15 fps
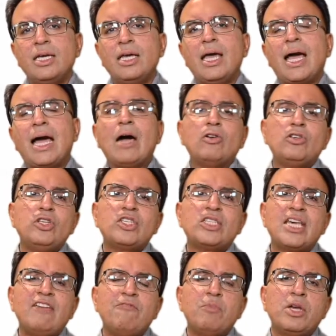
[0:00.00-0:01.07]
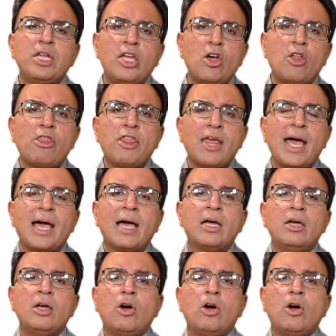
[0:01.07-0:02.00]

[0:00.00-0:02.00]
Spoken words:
How do you save money on that